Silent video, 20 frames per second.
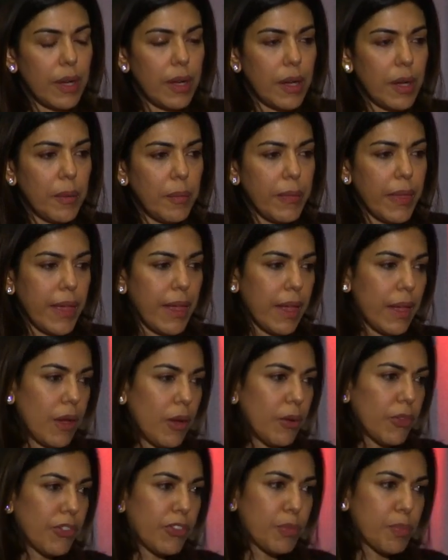
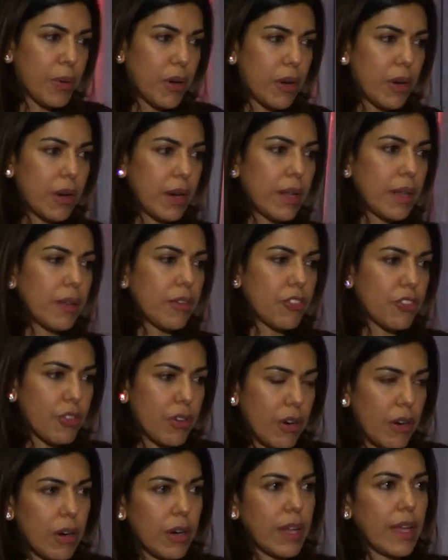how Spark and
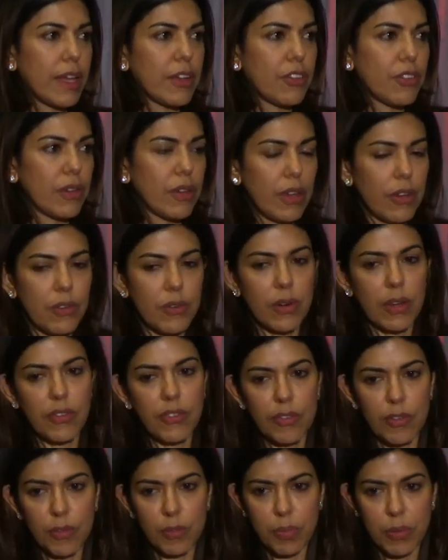Shark actually
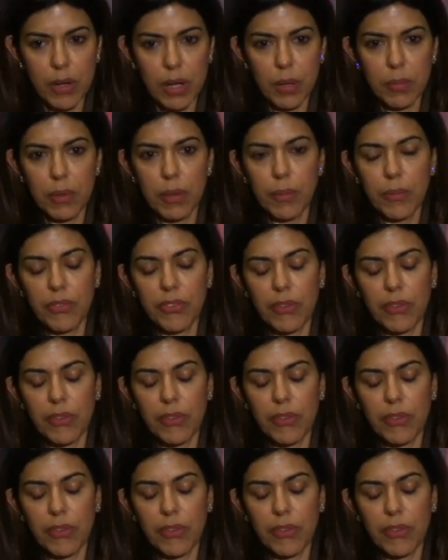address this problem.